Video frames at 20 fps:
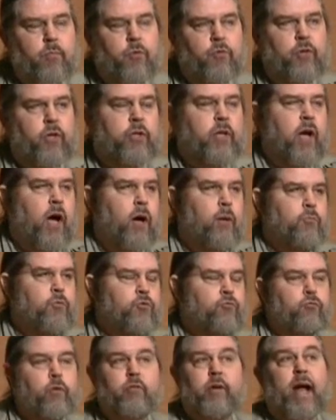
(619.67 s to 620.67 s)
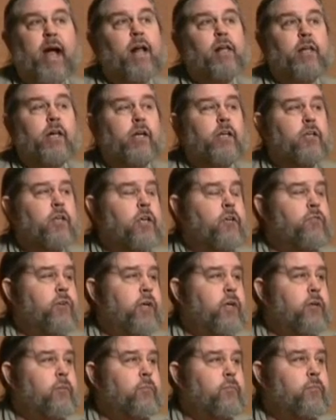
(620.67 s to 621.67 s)
sitcoms, reality
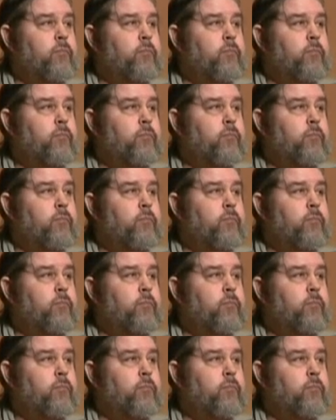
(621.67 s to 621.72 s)
TV.